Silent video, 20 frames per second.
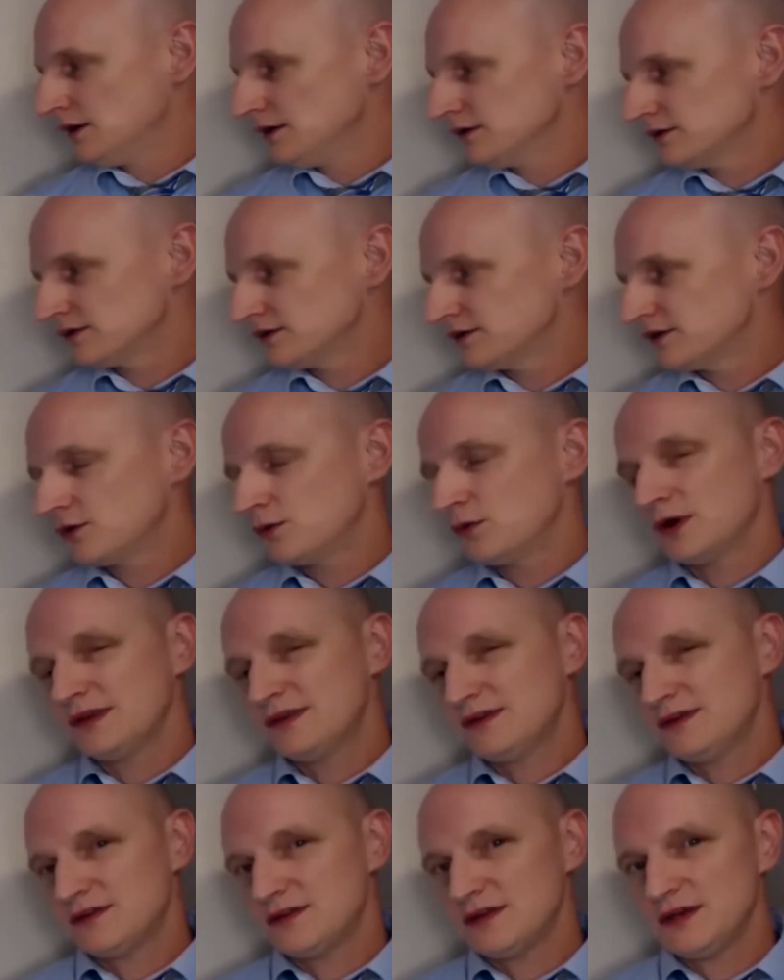So
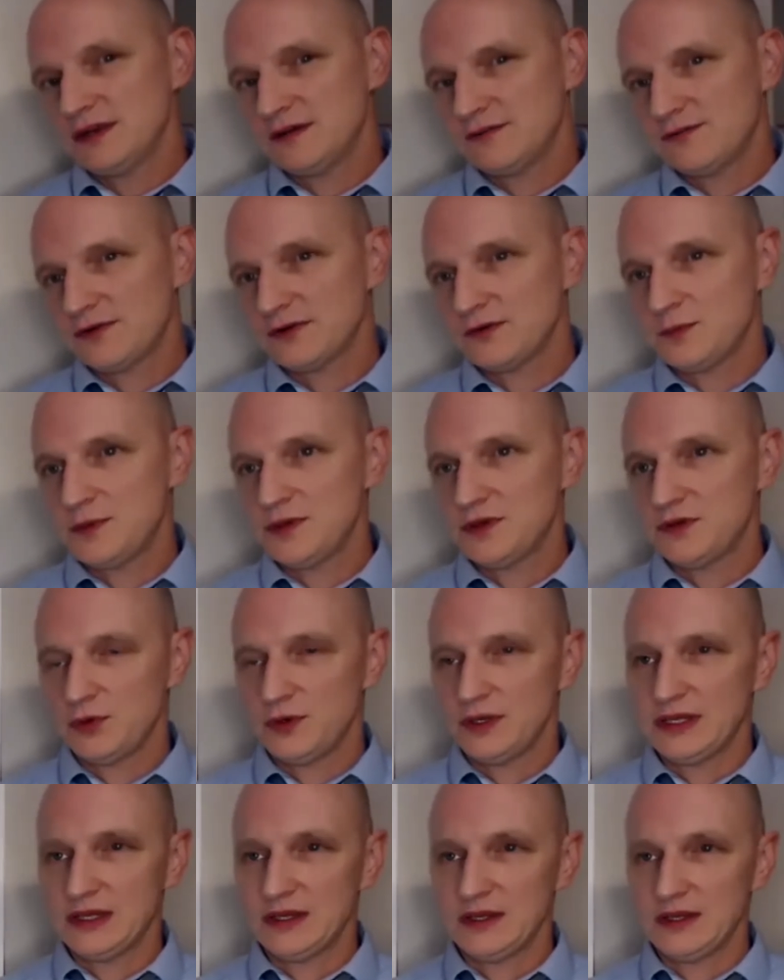what's the difference
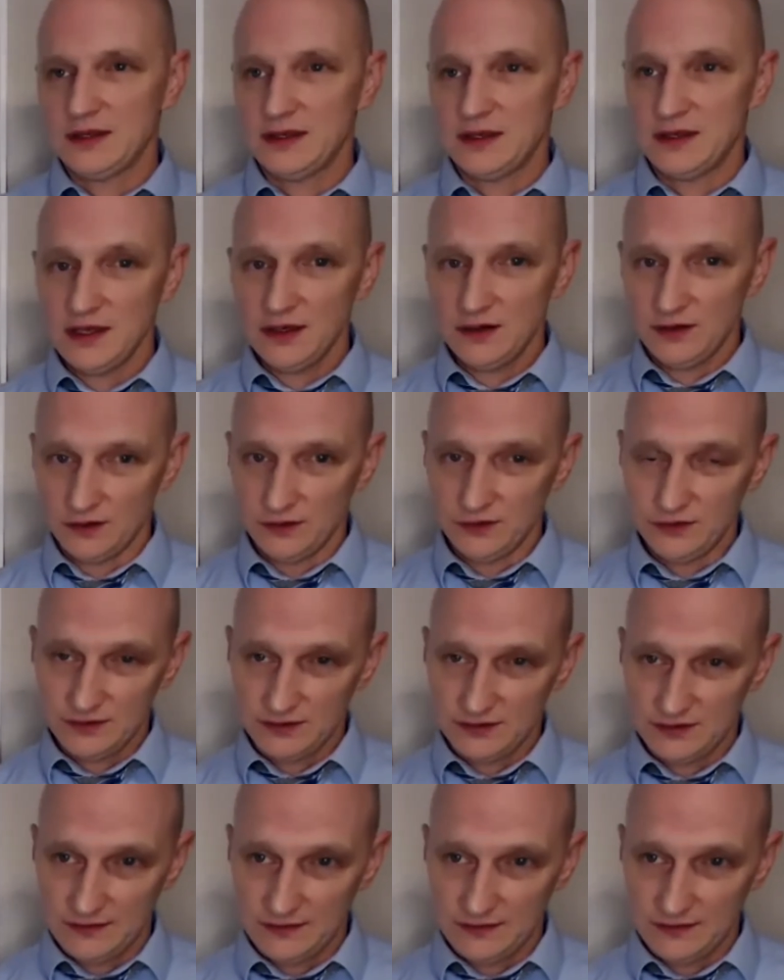between guilt